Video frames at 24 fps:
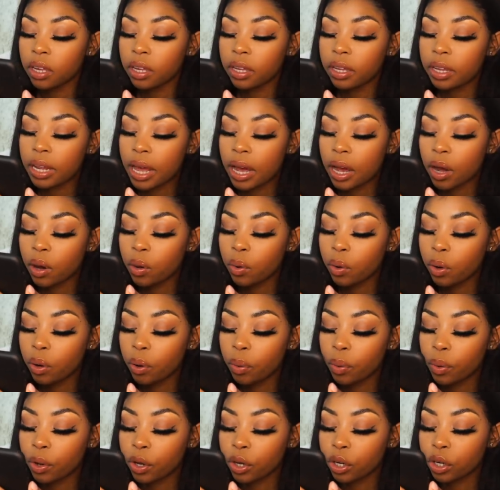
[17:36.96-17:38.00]
Now
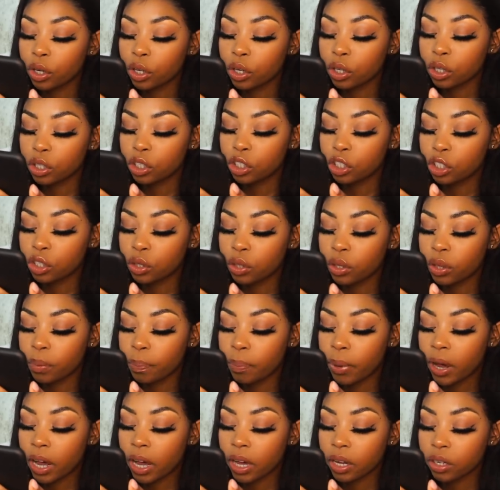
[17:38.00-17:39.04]
we're gonna go do the
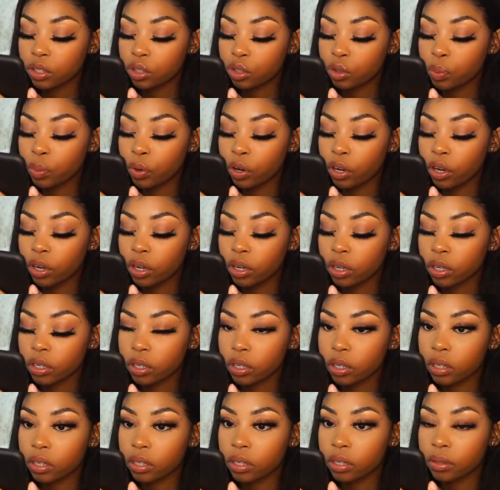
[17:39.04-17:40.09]

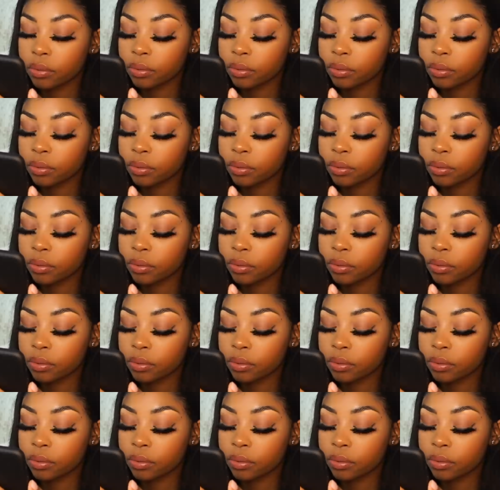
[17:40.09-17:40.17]
patchwork,